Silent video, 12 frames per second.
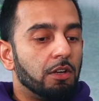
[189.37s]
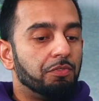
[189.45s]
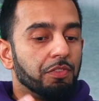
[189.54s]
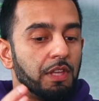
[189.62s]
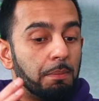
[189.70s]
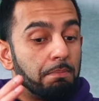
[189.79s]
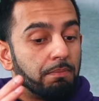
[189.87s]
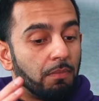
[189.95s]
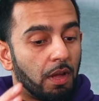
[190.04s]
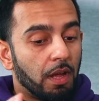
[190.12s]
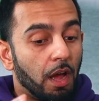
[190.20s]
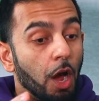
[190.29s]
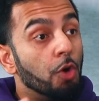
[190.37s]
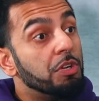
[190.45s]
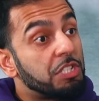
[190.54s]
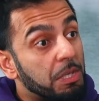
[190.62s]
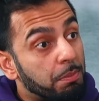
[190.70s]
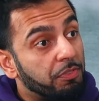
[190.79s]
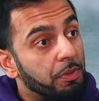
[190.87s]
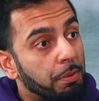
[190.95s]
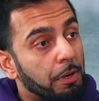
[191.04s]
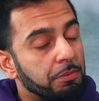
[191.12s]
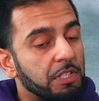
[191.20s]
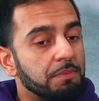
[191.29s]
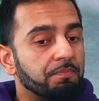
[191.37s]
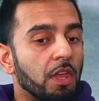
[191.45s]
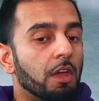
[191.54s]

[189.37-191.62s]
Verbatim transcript: of the uh, ownership of the property,